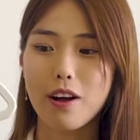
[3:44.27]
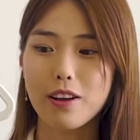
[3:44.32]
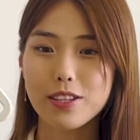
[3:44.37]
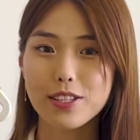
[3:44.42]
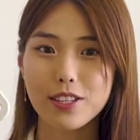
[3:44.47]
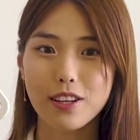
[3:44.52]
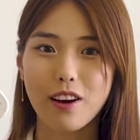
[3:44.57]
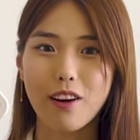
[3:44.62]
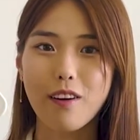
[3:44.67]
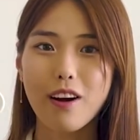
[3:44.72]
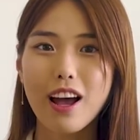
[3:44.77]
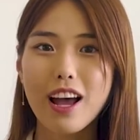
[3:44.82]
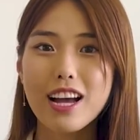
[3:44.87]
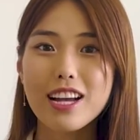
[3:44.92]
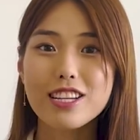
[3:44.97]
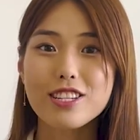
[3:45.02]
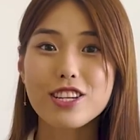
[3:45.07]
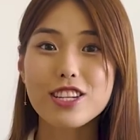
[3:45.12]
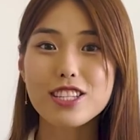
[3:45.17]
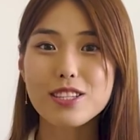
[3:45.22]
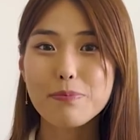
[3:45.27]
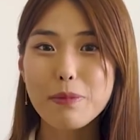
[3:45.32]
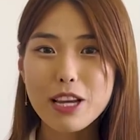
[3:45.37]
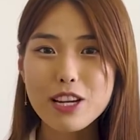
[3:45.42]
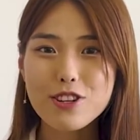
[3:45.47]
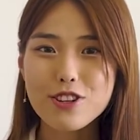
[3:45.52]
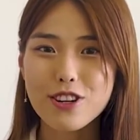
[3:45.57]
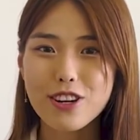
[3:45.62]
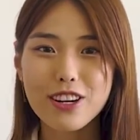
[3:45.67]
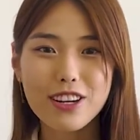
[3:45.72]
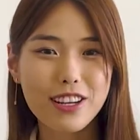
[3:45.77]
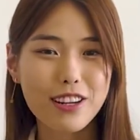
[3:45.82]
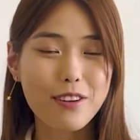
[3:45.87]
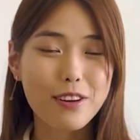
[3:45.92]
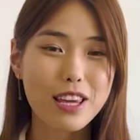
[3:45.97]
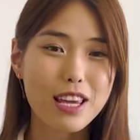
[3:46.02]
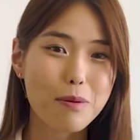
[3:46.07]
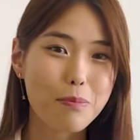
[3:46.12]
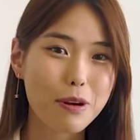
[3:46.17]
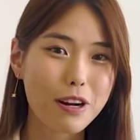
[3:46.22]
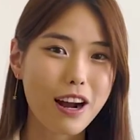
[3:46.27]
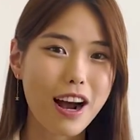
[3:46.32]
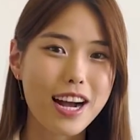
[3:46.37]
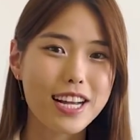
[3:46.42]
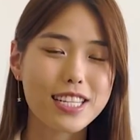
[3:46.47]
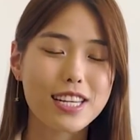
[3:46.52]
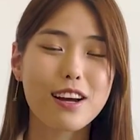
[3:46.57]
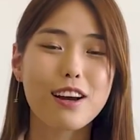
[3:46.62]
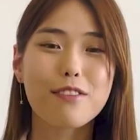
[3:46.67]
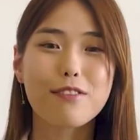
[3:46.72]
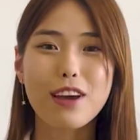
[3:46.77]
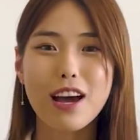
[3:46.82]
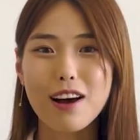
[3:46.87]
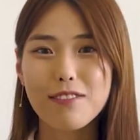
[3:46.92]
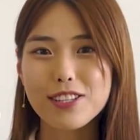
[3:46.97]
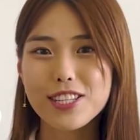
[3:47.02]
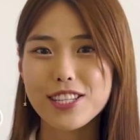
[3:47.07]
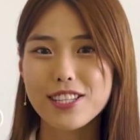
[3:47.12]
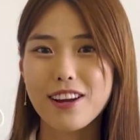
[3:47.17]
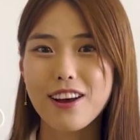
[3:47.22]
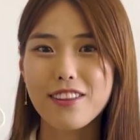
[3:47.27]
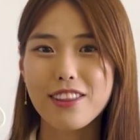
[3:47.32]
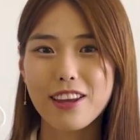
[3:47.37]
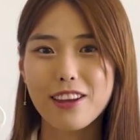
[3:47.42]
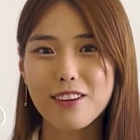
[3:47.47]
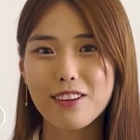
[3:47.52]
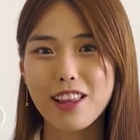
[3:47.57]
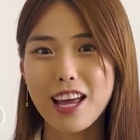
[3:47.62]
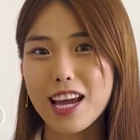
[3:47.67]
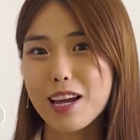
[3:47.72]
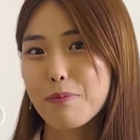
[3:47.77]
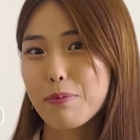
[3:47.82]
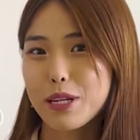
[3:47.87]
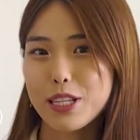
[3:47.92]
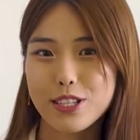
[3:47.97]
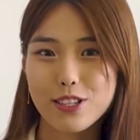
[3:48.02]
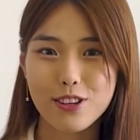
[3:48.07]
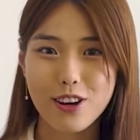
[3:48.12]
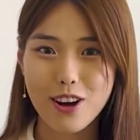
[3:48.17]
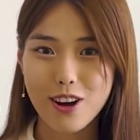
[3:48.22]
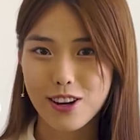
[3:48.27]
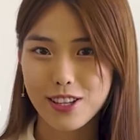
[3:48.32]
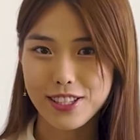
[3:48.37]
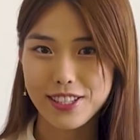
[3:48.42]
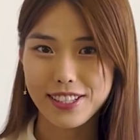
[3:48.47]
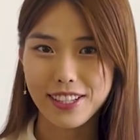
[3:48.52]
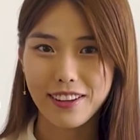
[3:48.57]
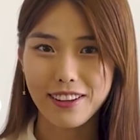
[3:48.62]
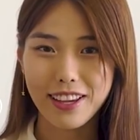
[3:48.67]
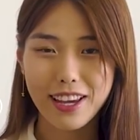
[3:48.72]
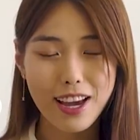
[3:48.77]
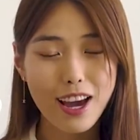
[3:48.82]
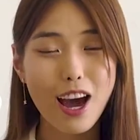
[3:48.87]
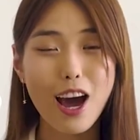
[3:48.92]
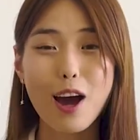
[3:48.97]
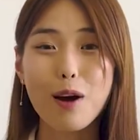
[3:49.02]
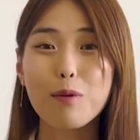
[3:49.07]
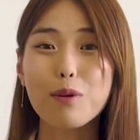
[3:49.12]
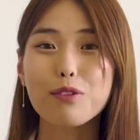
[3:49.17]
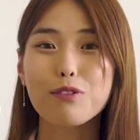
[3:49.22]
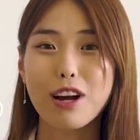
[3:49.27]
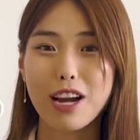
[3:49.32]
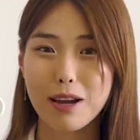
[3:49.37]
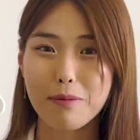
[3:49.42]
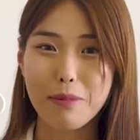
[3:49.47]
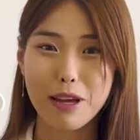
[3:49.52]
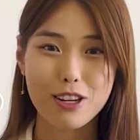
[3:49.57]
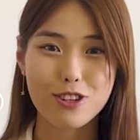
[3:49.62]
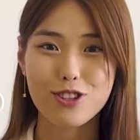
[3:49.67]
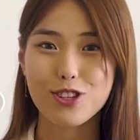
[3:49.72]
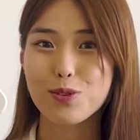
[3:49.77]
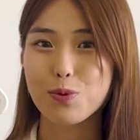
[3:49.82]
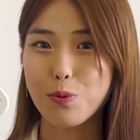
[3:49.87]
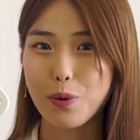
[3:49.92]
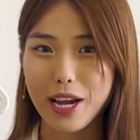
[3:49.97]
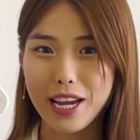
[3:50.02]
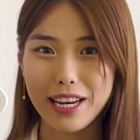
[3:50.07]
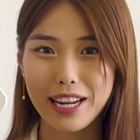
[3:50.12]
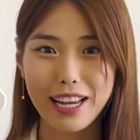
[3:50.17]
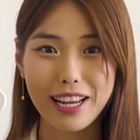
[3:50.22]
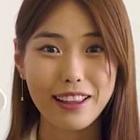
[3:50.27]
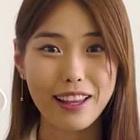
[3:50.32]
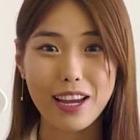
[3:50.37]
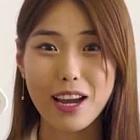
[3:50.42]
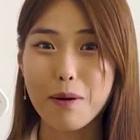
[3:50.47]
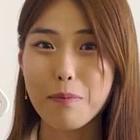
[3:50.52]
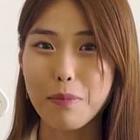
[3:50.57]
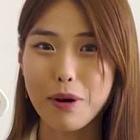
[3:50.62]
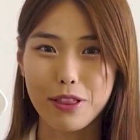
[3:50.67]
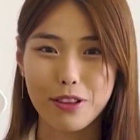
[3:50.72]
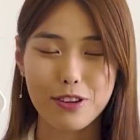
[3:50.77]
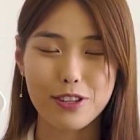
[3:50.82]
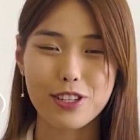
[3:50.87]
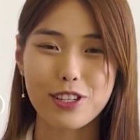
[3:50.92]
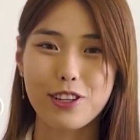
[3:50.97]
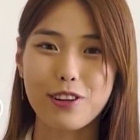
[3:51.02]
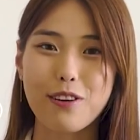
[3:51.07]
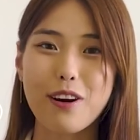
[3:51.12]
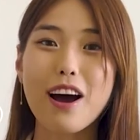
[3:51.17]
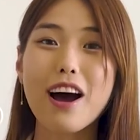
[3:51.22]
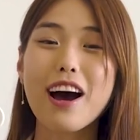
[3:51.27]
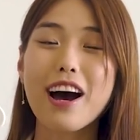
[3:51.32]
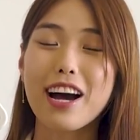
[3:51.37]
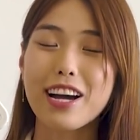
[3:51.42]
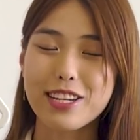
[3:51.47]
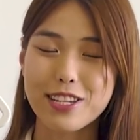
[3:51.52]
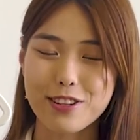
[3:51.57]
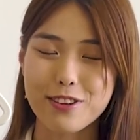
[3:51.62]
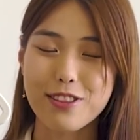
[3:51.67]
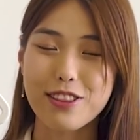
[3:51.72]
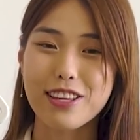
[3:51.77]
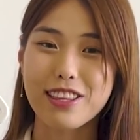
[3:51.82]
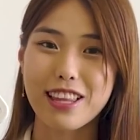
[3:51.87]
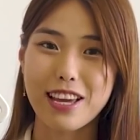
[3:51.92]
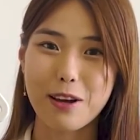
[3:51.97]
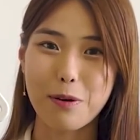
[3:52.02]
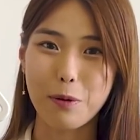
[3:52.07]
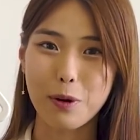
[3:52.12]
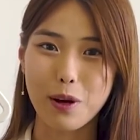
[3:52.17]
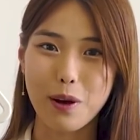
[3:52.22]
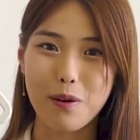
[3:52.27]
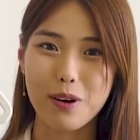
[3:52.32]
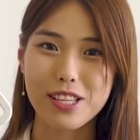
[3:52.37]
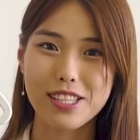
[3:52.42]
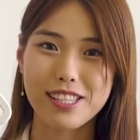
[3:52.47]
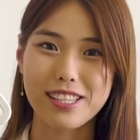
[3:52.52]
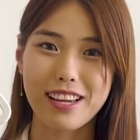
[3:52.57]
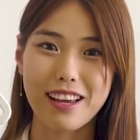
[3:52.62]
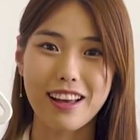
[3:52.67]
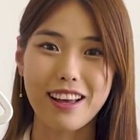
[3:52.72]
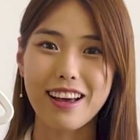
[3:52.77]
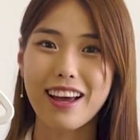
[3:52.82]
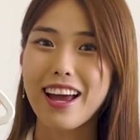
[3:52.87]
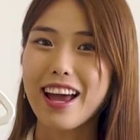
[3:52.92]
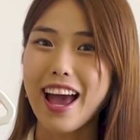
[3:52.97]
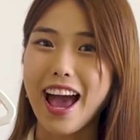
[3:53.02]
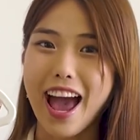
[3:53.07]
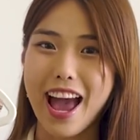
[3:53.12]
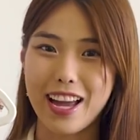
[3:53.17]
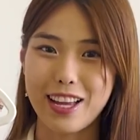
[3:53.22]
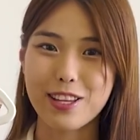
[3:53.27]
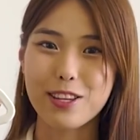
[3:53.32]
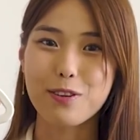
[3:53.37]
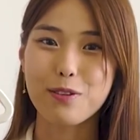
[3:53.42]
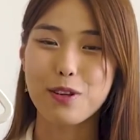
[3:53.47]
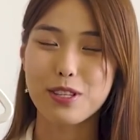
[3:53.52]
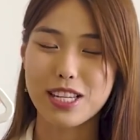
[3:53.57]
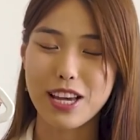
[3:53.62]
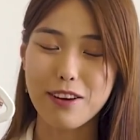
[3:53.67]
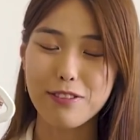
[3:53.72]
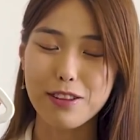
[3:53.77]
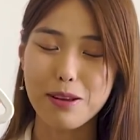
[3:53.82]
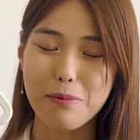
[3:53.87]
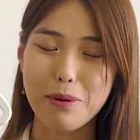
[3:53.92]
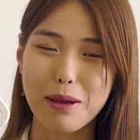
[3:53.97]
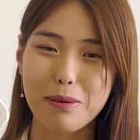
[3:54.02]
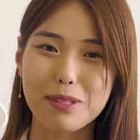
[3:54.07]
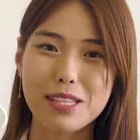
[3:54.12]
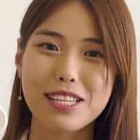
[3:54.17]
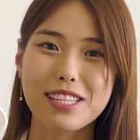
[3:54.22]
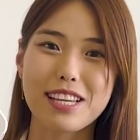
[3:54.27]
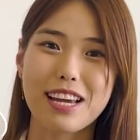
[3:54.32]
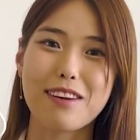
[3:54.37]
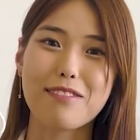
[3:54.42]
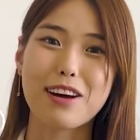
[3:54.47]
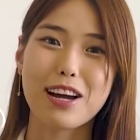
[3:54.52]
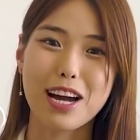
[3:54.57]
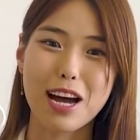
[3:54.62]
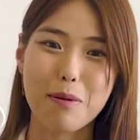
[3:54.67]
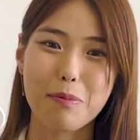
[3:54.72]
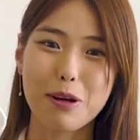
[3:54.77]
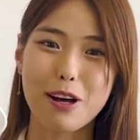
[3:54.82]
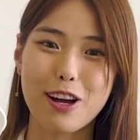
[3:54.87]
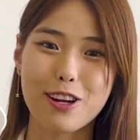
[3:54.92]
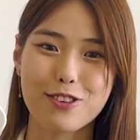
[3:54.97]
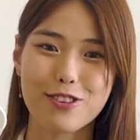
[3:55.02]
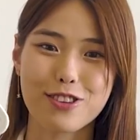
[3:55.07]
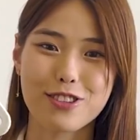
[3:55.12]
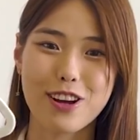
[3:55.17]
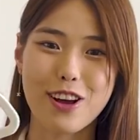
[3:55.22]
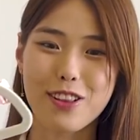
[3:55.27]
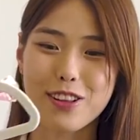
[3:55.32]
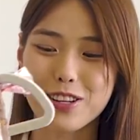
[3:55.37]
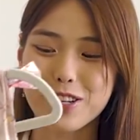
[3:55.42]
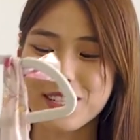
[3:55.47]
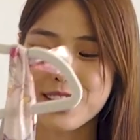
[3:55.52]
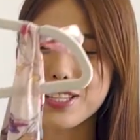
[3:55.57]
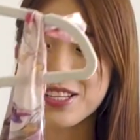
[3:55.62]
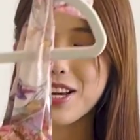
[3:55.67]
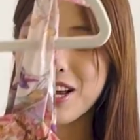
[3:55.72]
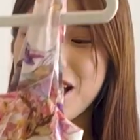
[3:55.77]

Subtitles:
So just make sure, you know, keep your eyes out. If you have a style that you like but it's not on sale yet, I would recommend just waiting like a month or two. I do think that it will go on sale, and you'll definitely be able to save a couple $100s.